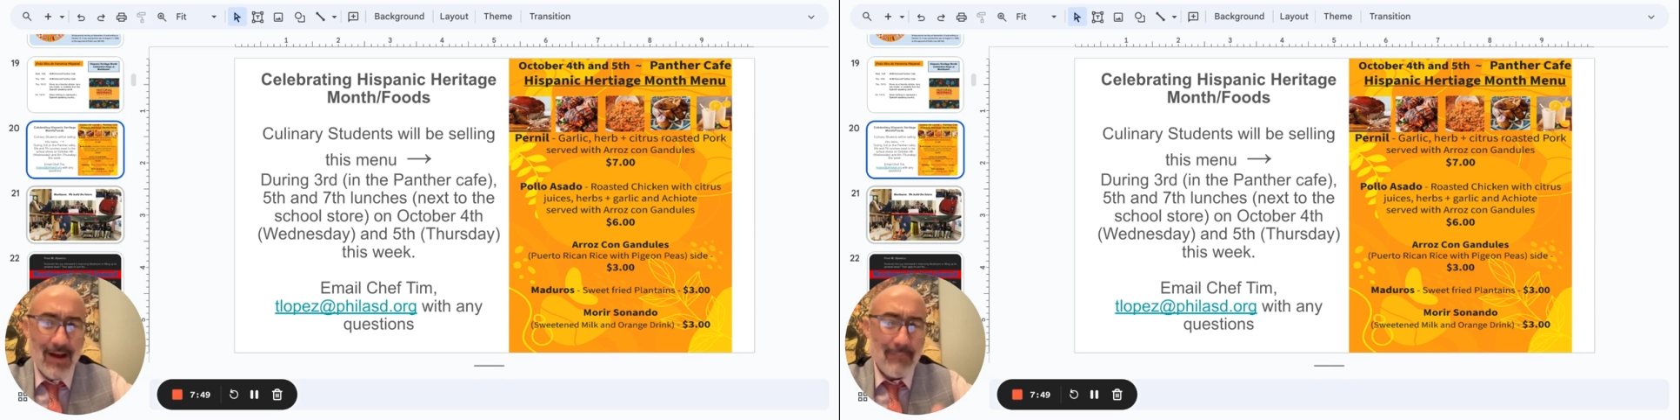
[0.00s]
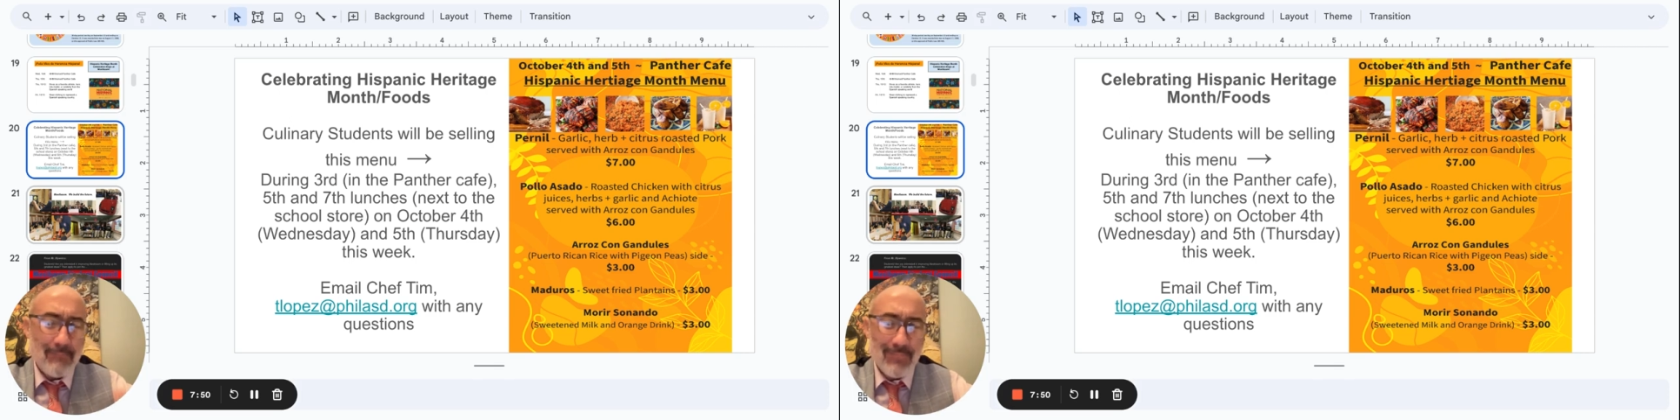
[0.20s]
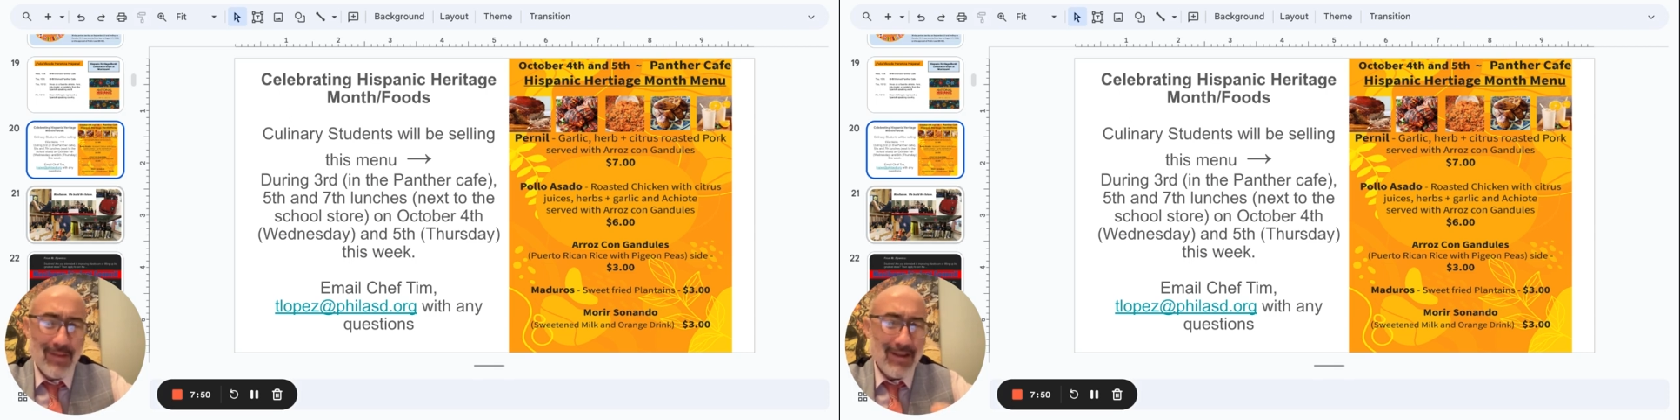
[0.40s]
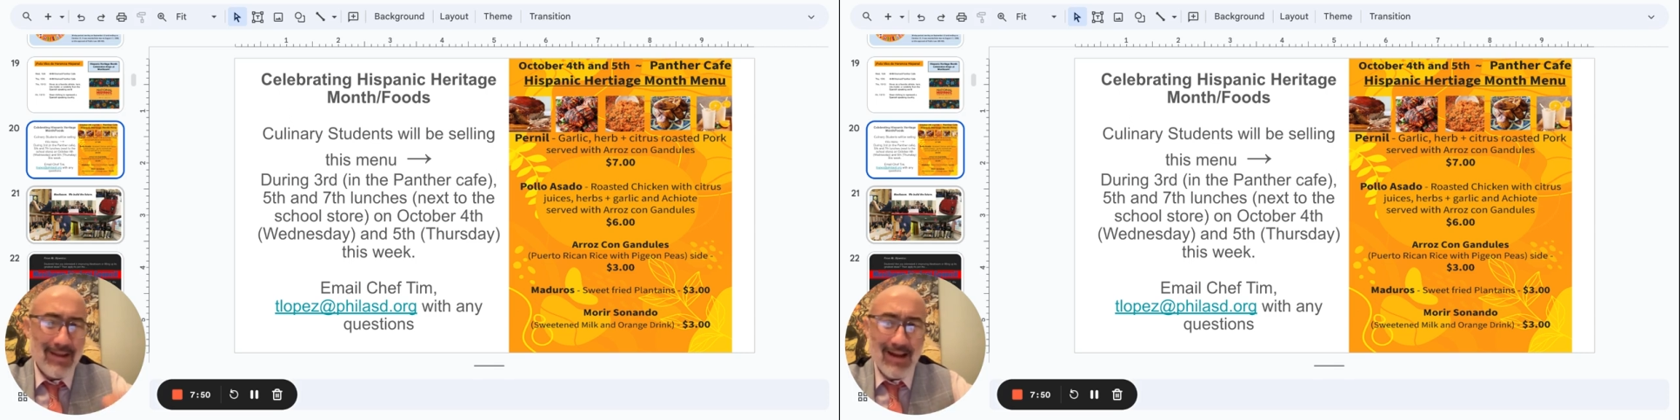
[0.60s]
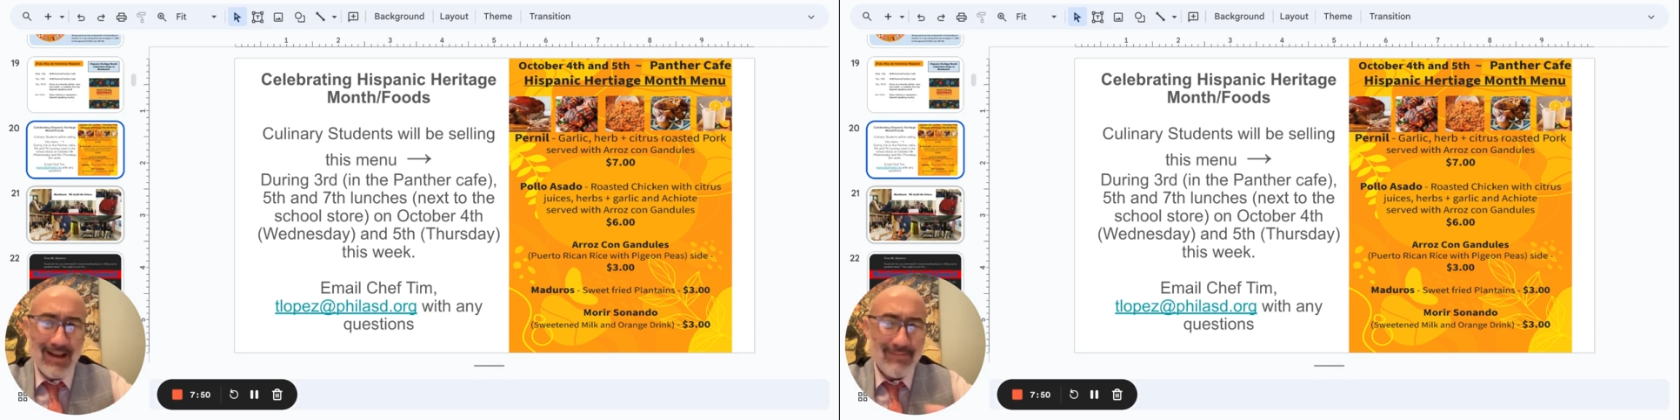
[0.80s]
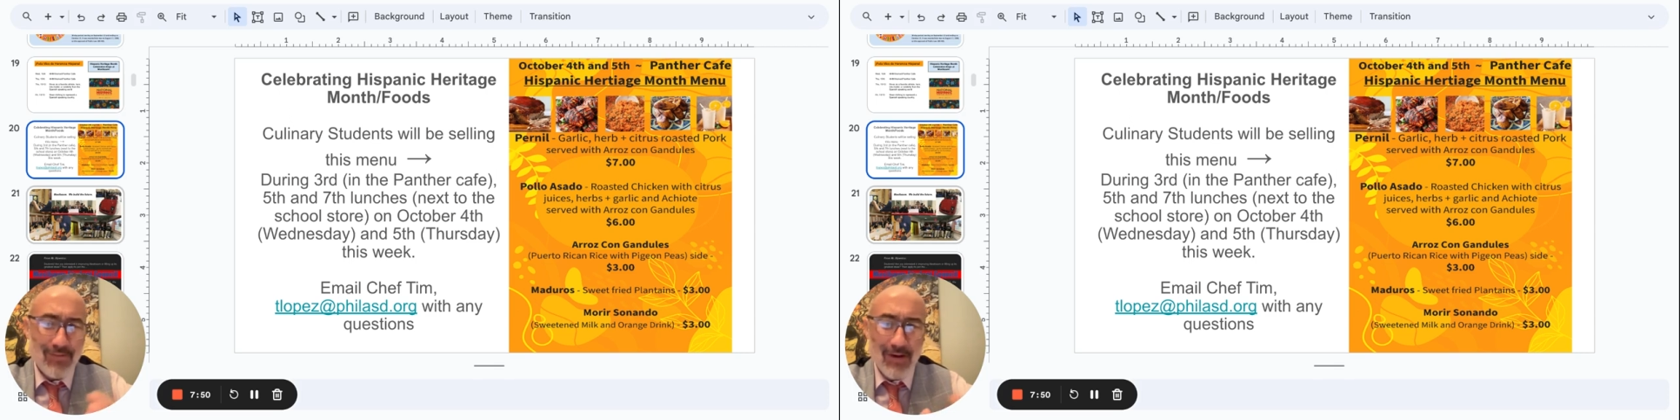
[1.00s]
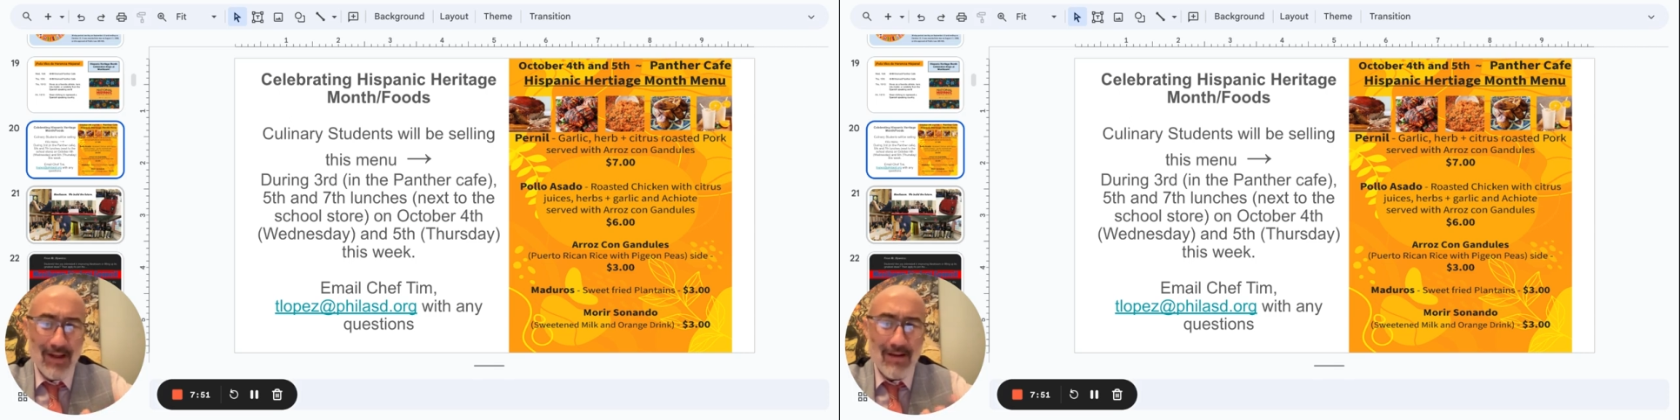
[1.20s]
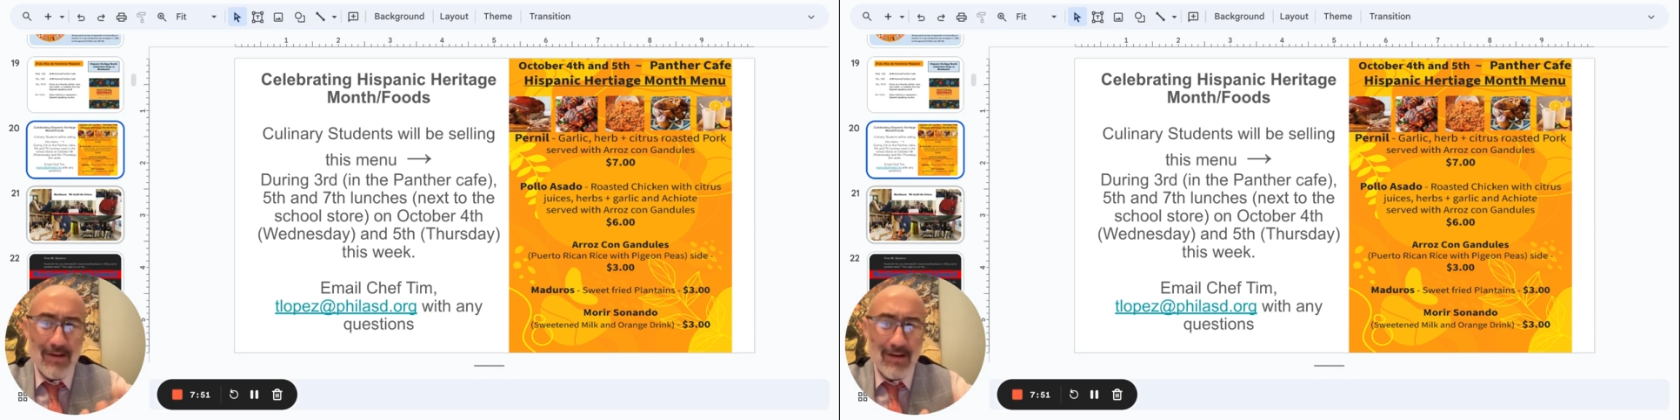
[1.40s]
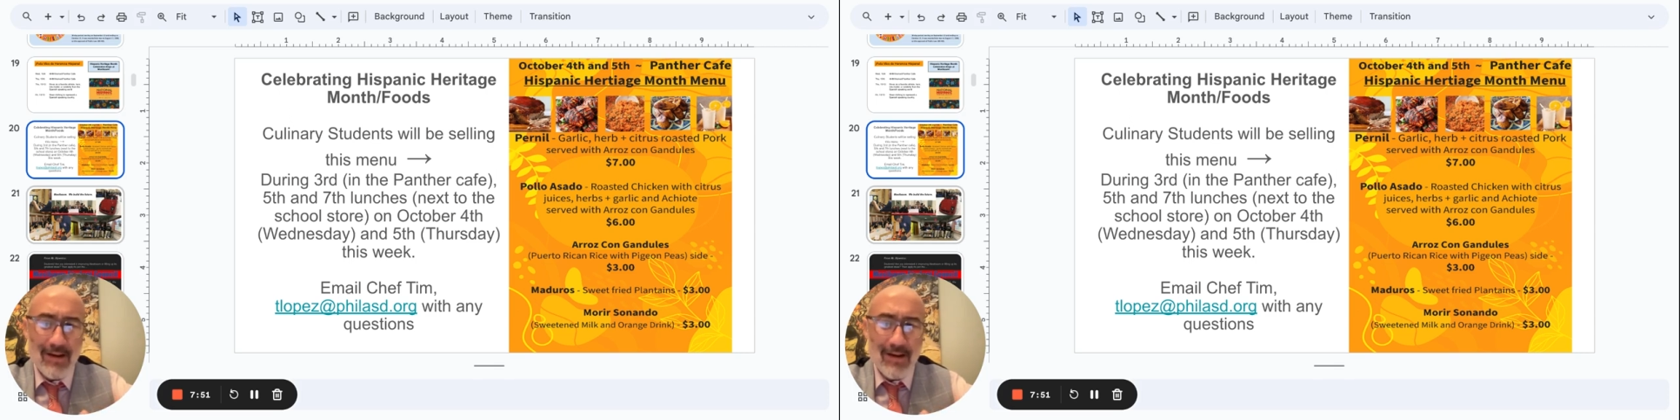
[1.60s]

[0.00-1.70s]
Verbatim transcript: I'm like I forget